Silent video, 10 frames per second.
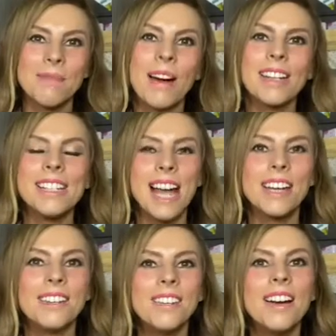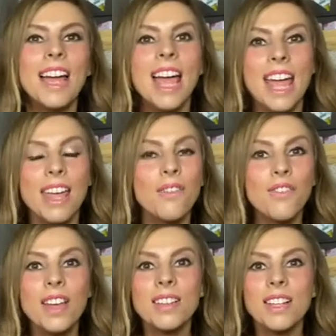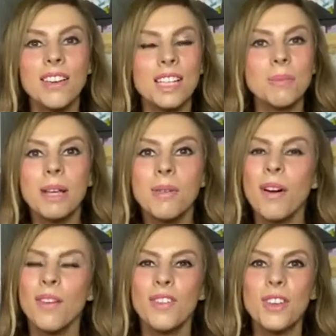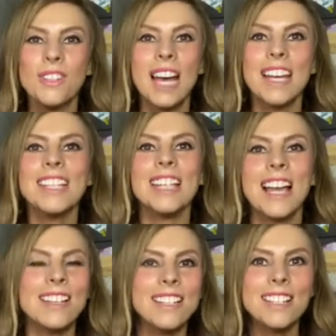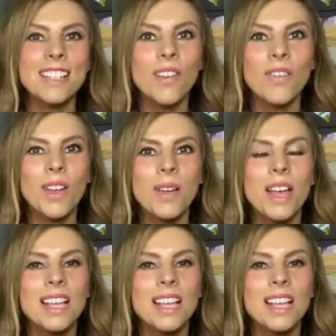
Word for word: my channel. It feels like it's been quite a few days now since I've uh,